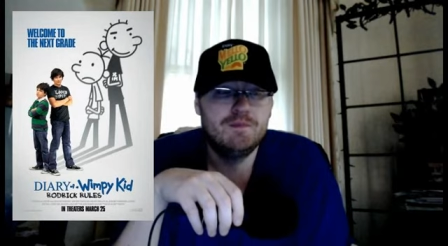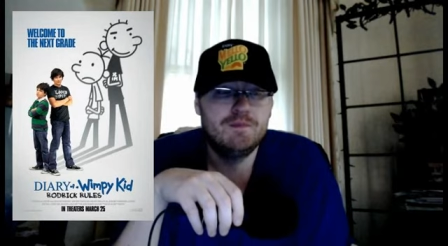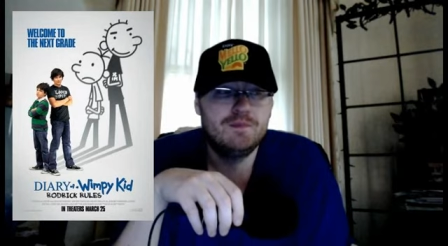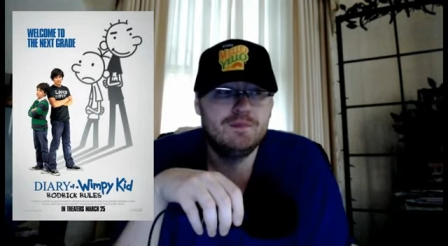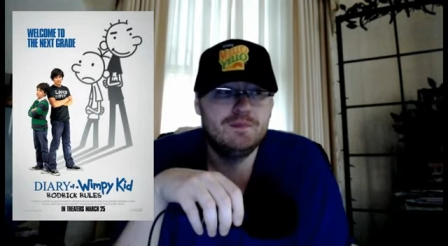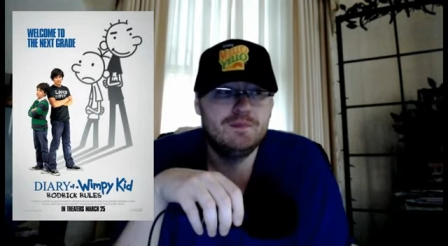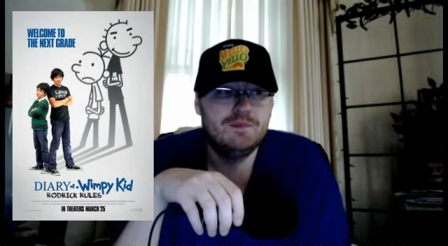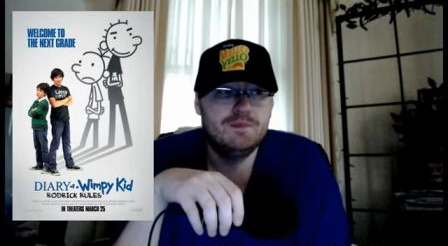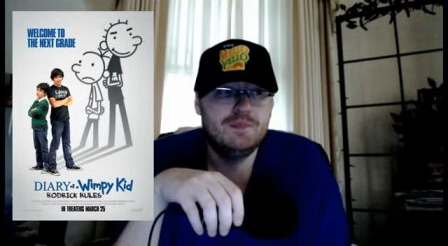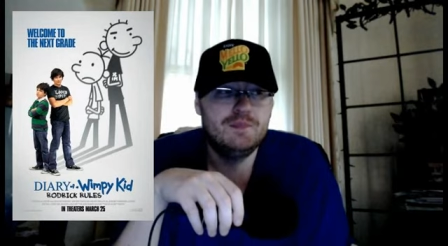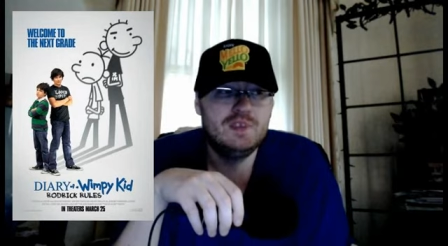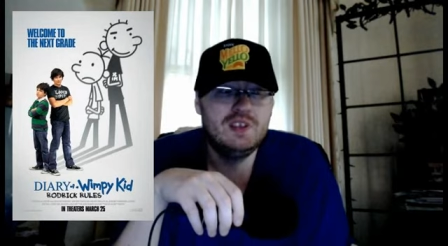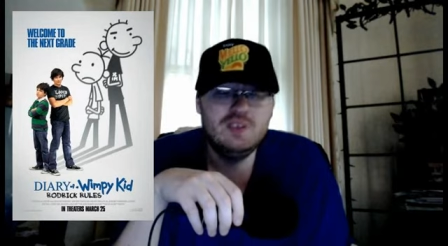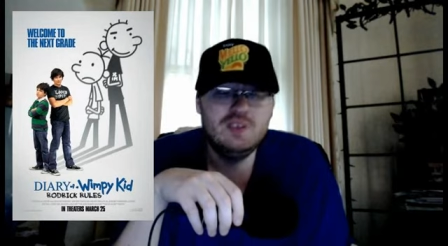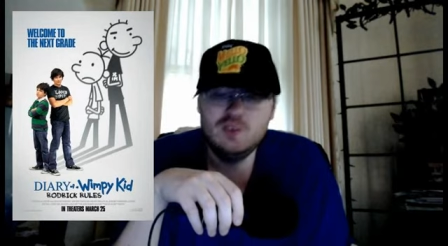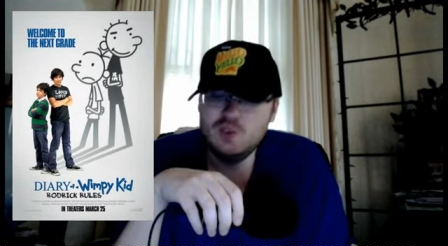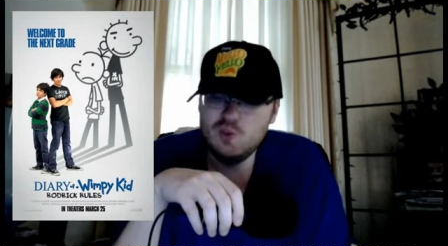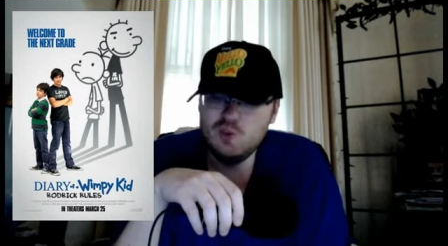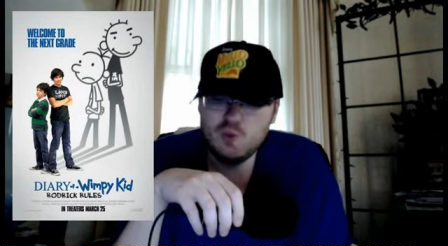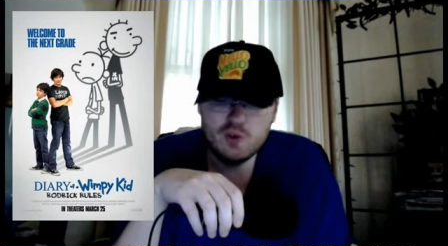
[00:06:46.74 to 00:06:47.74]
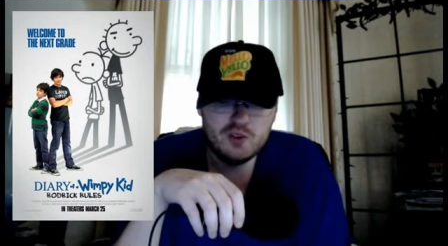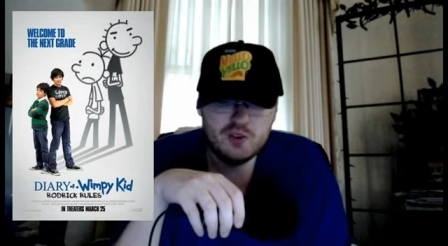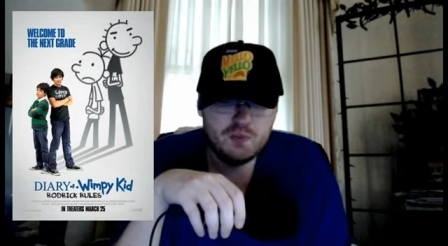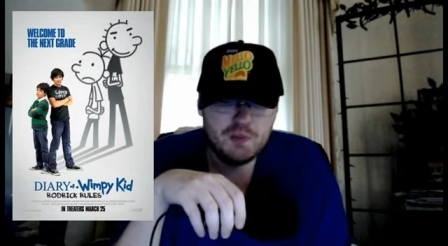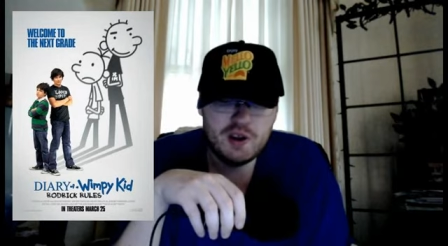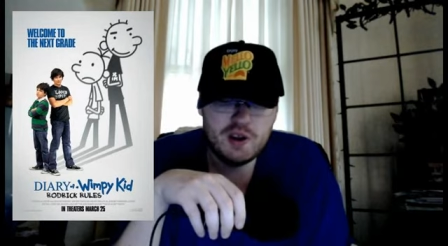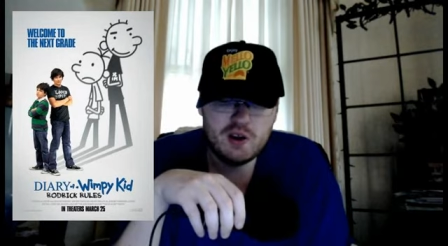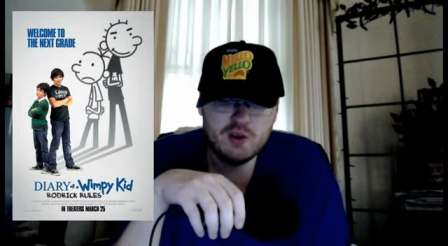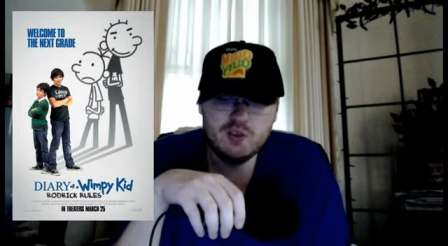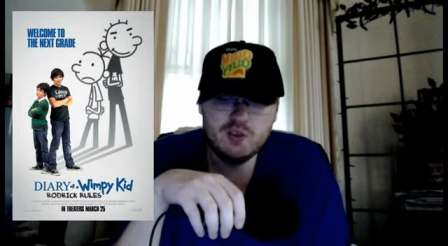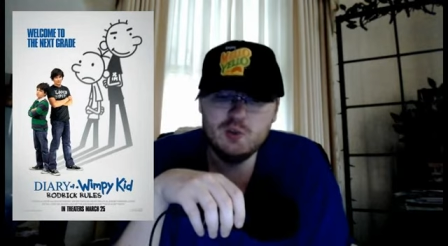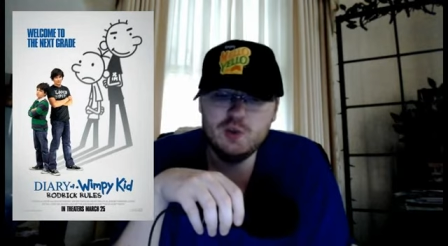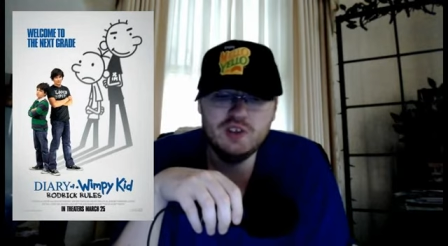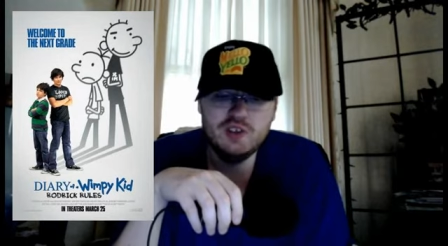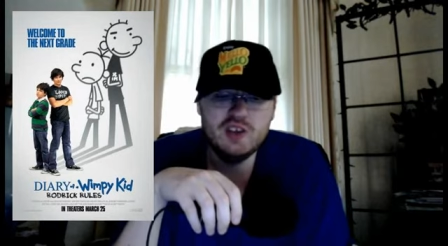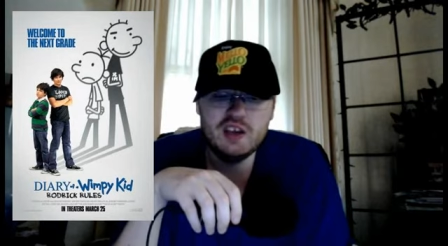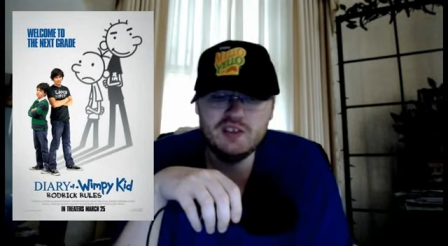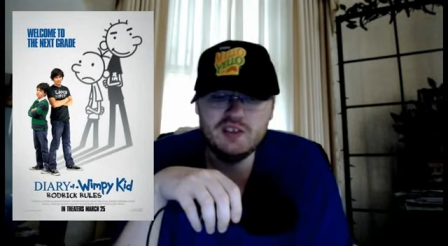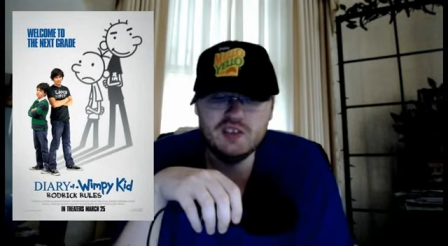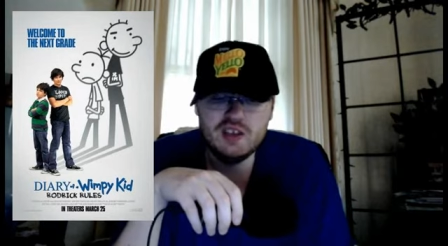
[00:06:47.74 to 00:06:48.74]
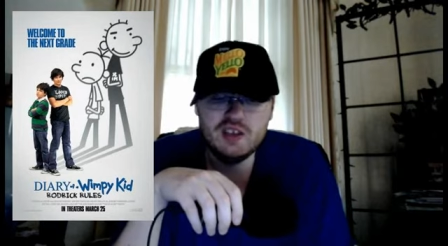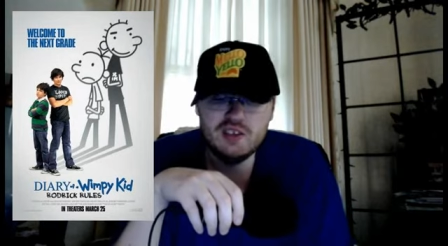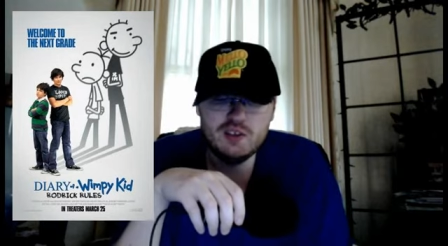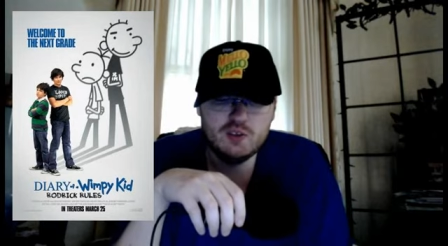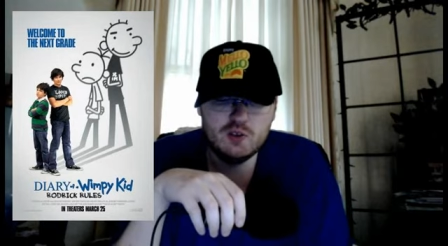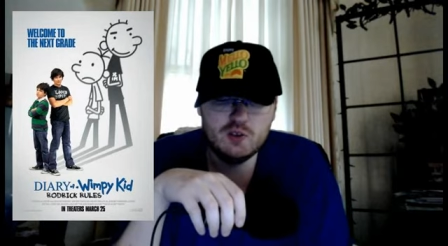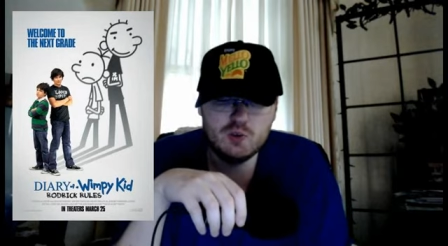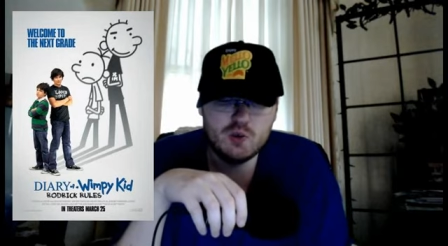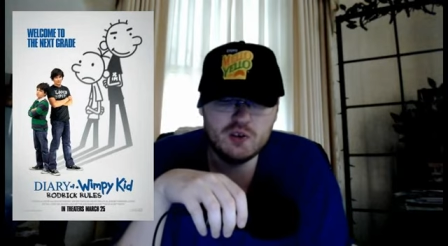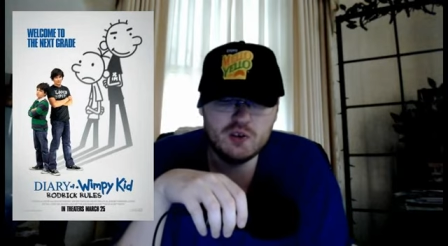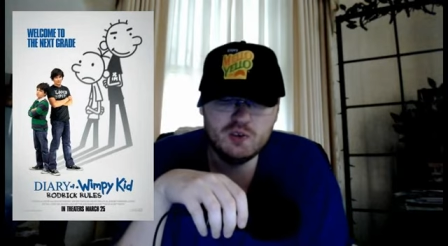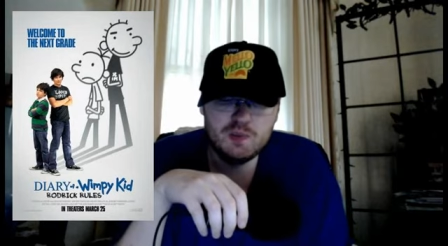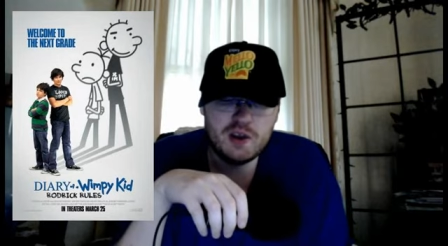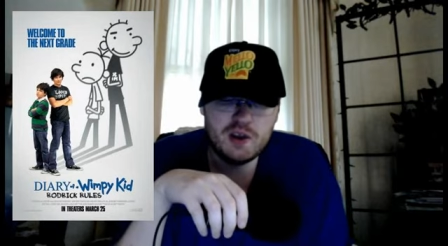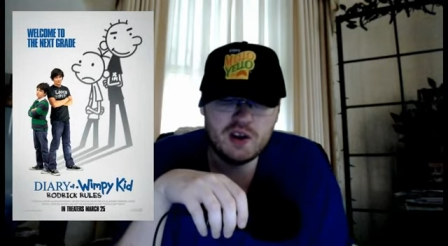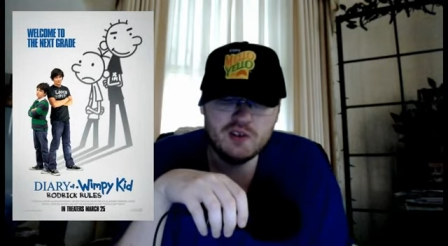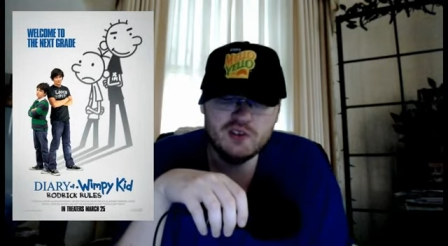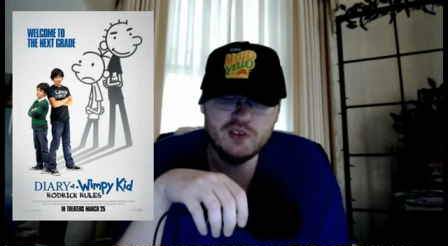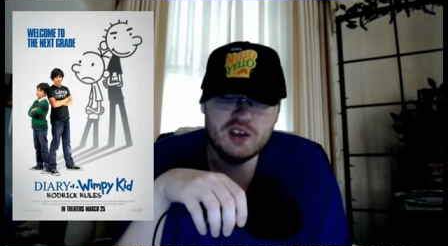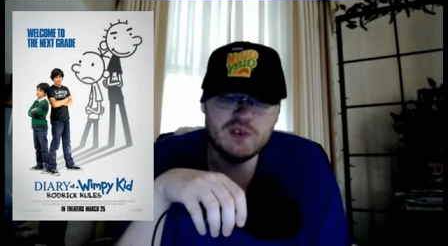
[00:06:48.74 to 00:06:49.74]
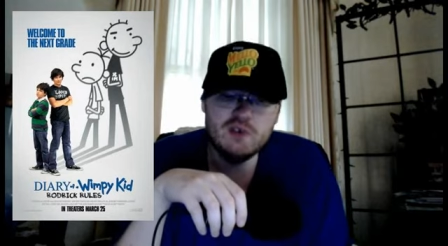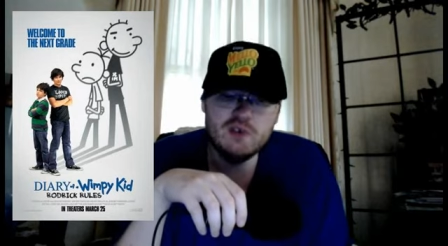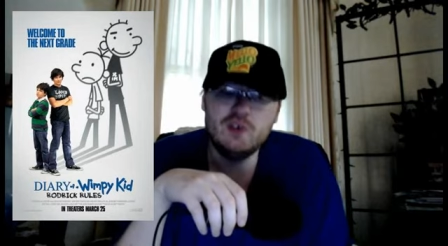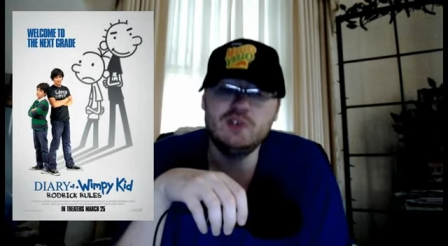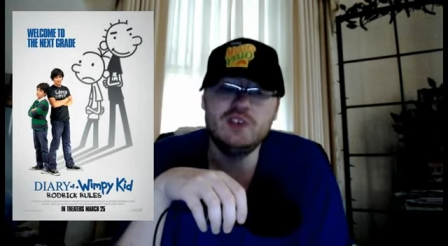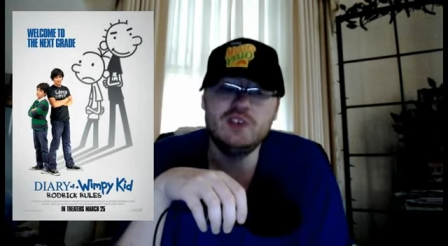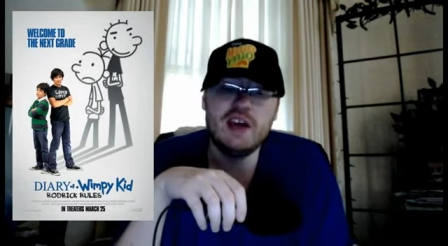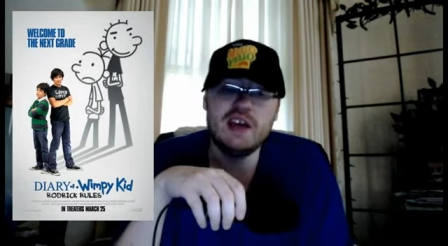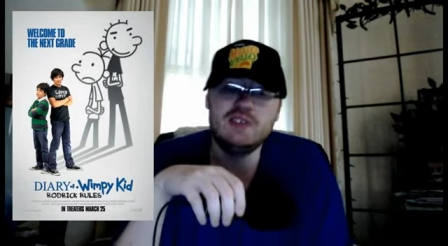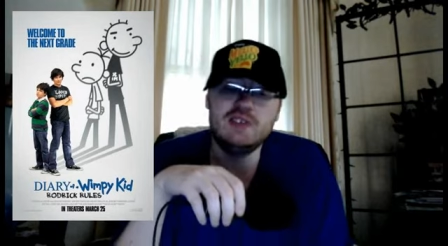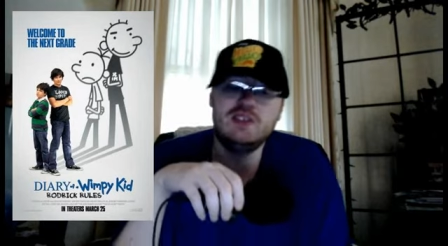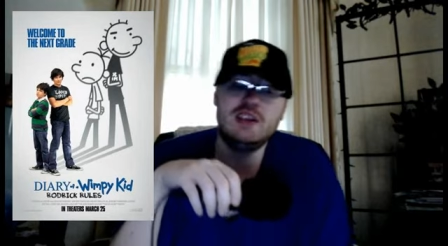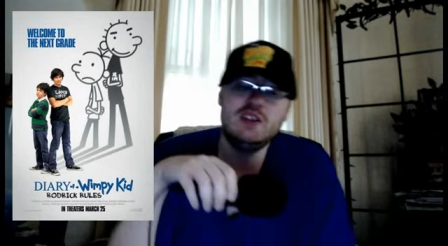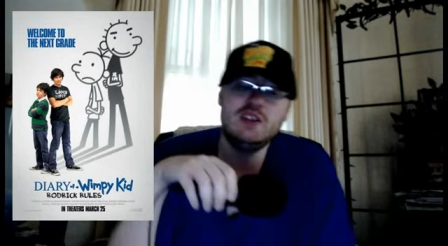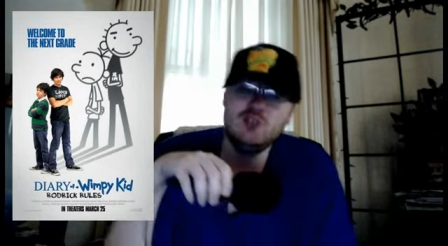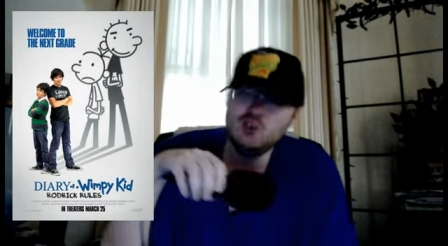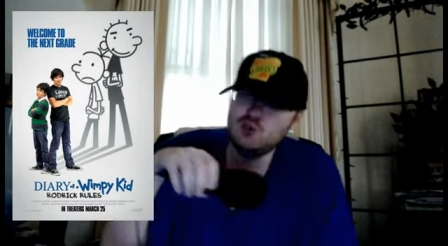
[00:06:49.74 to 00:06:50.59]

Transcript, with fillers: These are the worst parents. The reason I say these are the worst parents ever is that they do